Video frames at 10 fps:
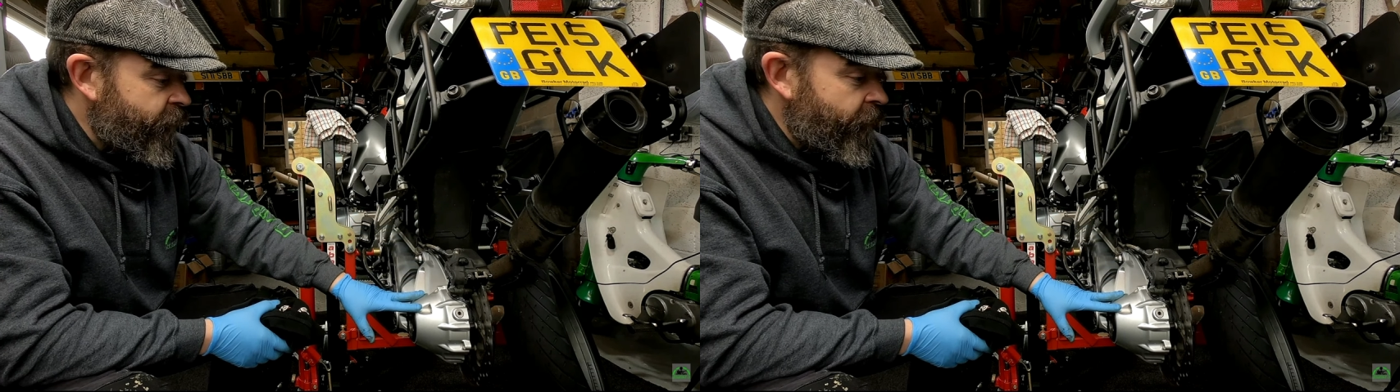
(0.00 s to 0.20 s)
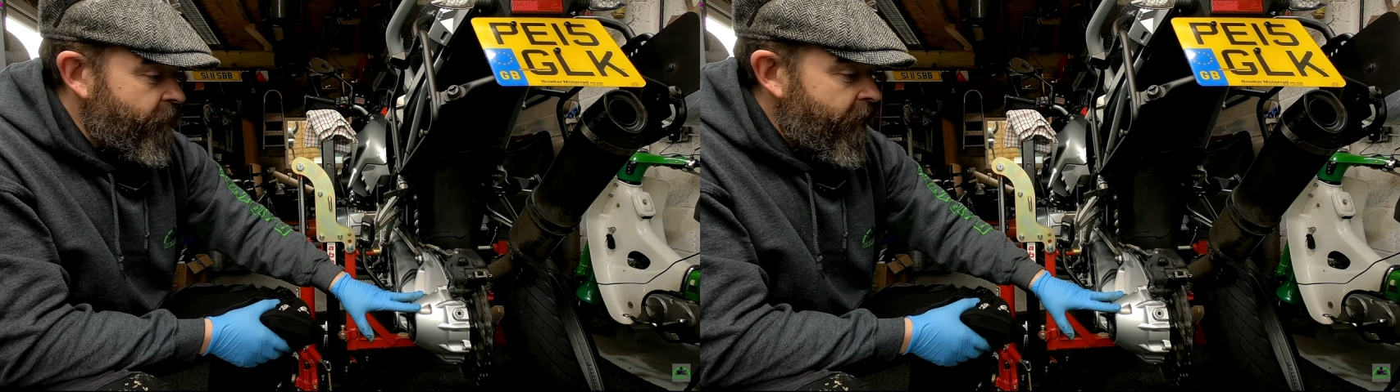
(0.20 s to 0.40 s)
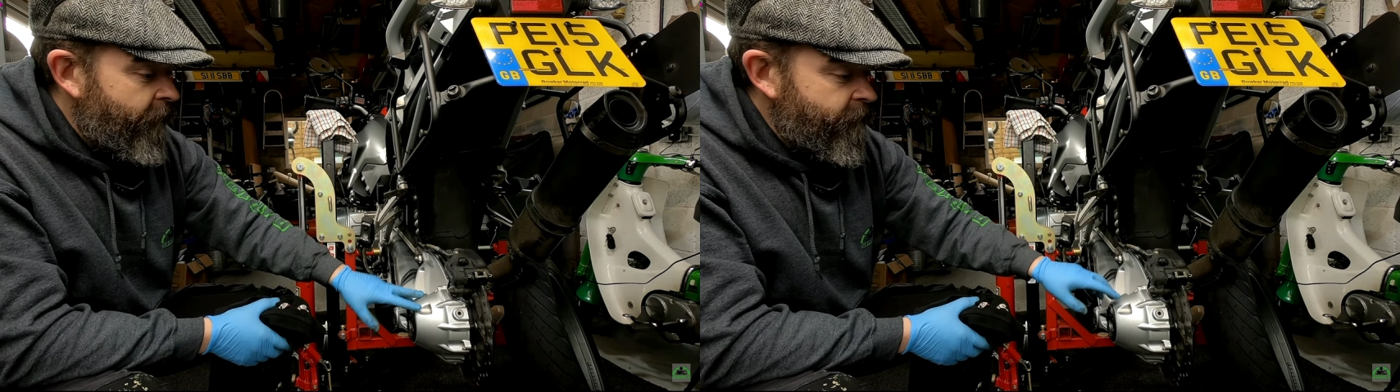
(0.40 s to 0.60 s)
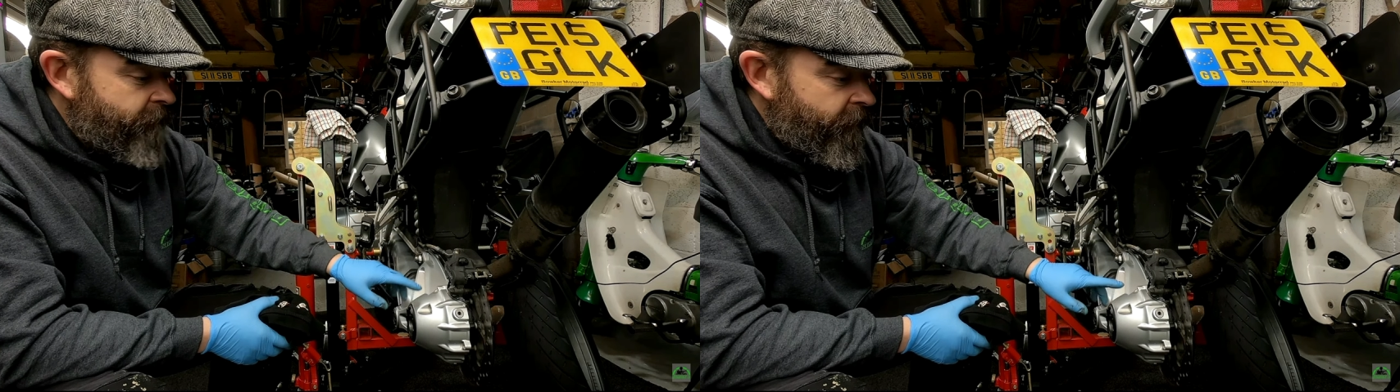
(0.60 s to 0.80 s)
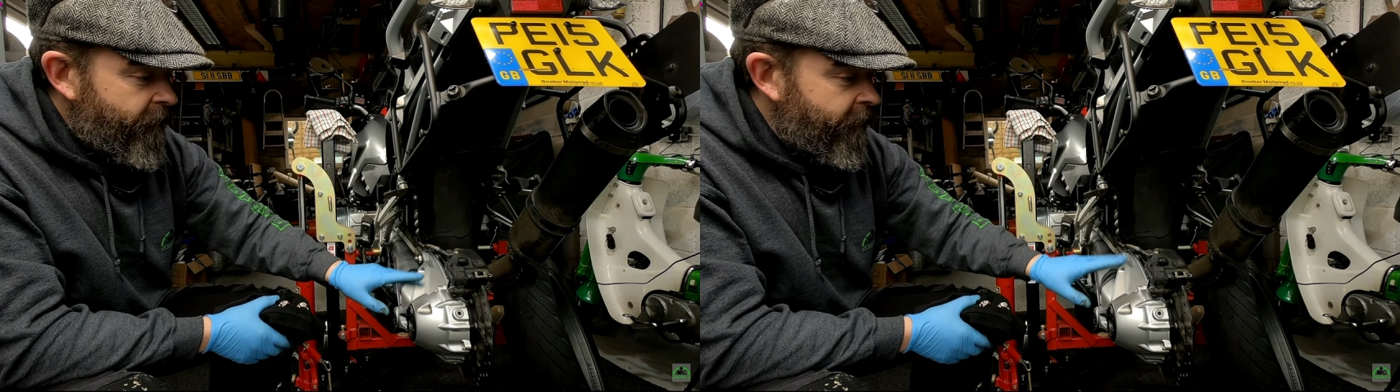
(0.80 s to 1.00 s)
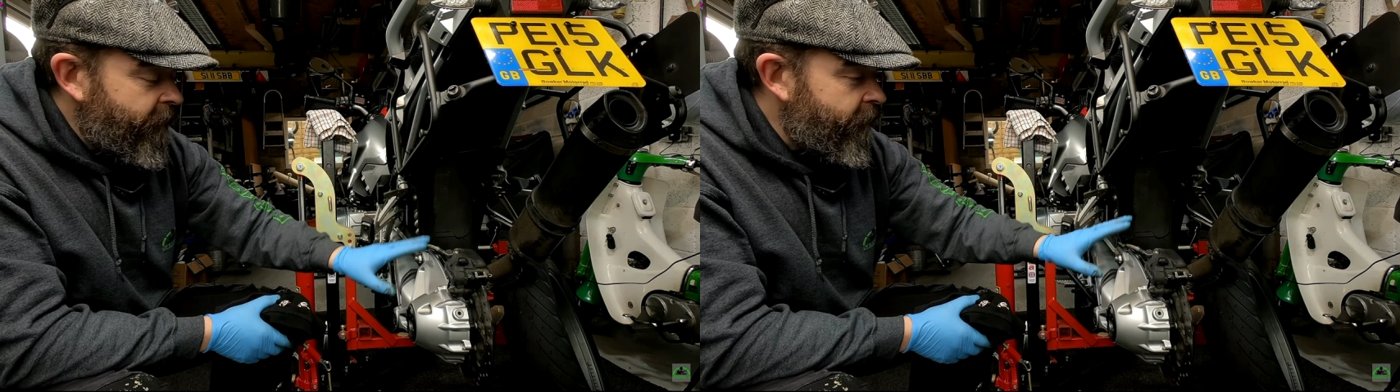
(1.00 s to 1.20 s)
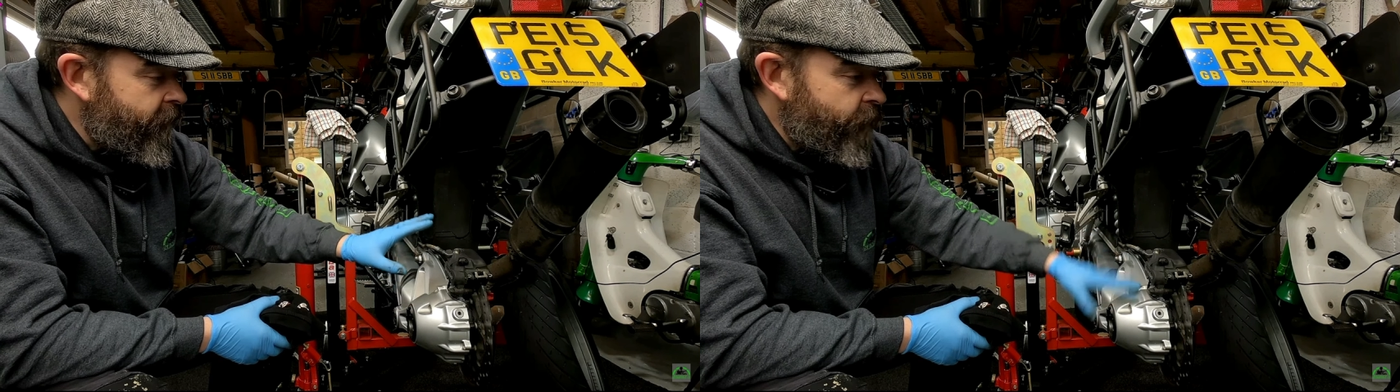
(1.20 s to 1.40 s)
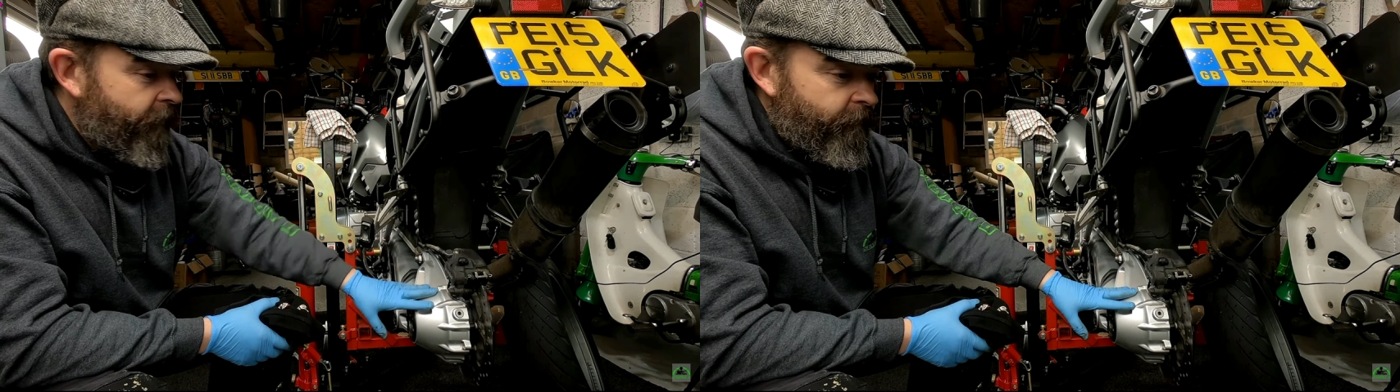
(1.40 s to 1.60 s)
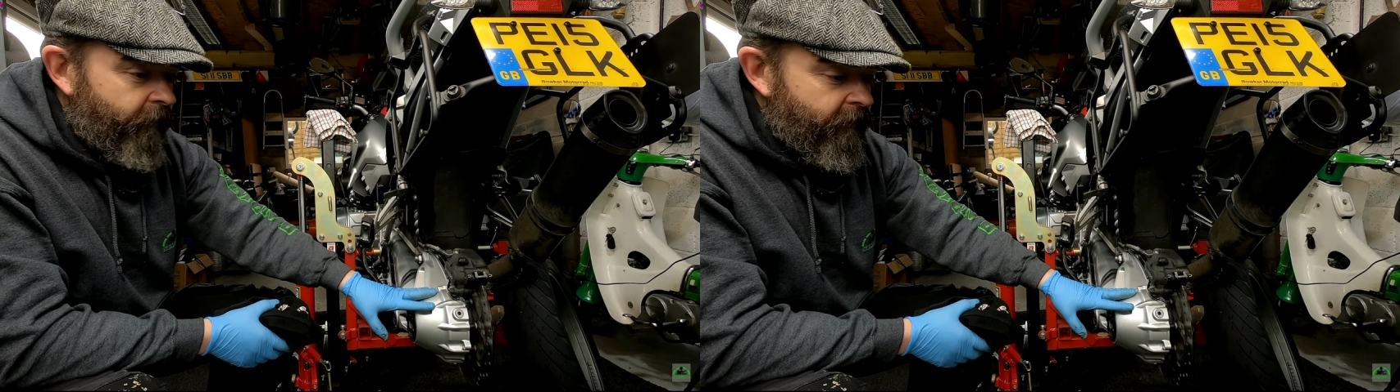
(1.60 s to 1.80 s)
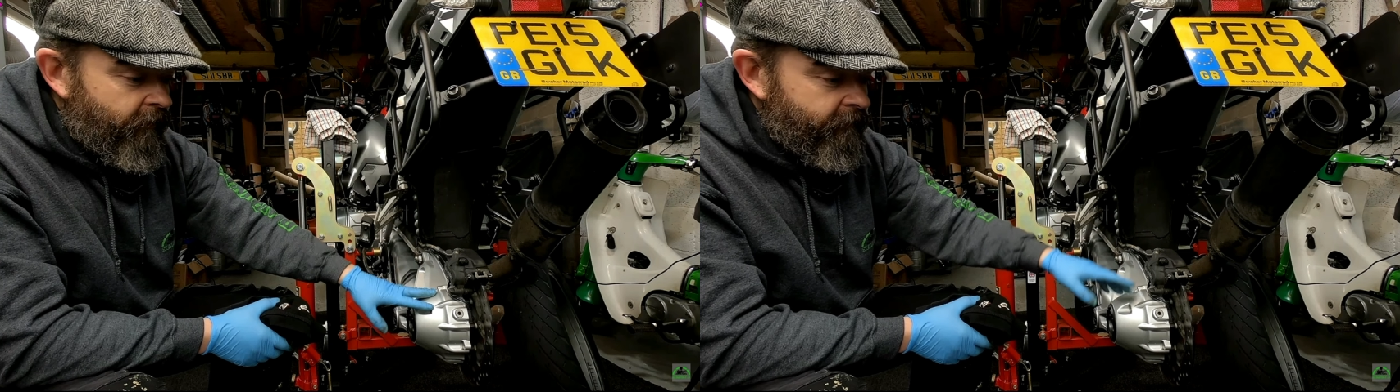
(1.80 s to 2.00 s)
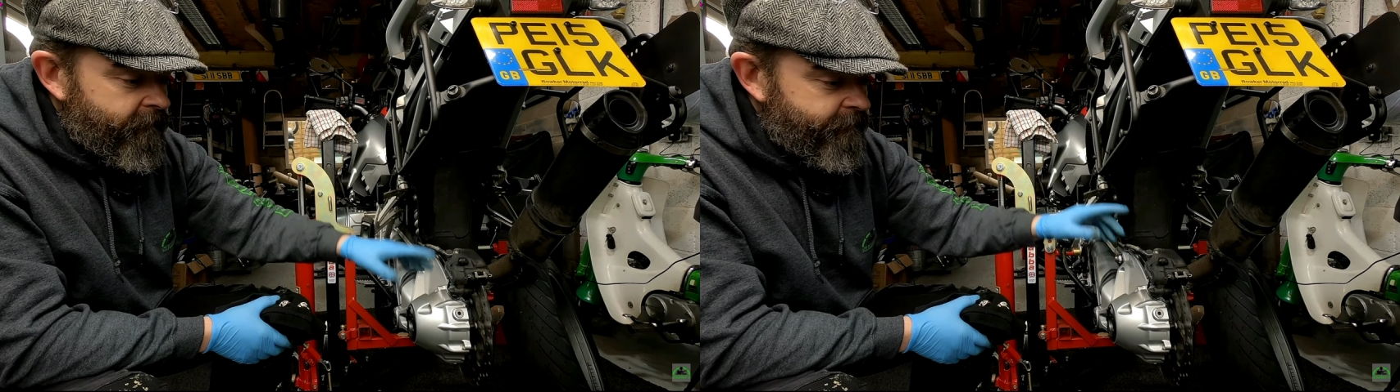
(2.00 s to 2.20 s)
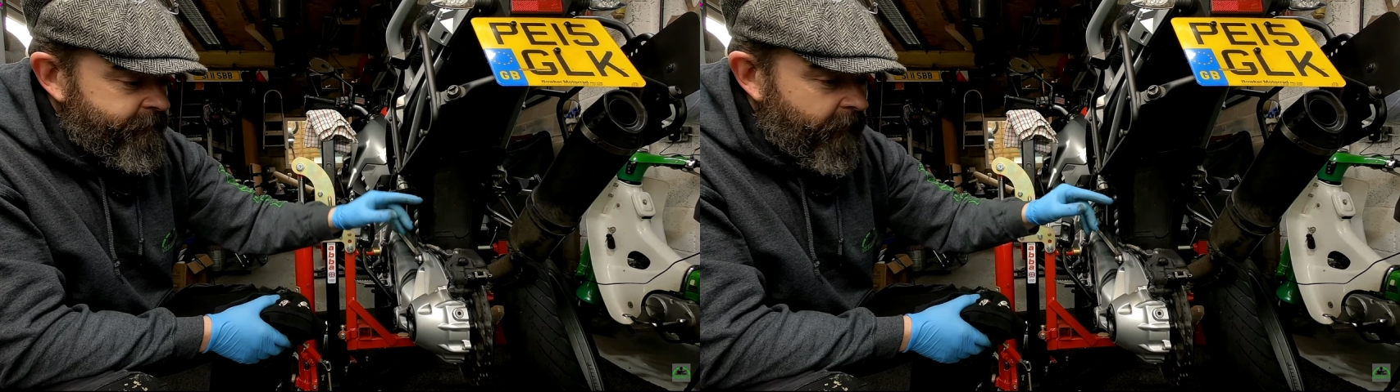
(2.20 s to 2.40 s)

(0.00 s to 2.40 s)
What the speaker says: to do now is put the wheel back on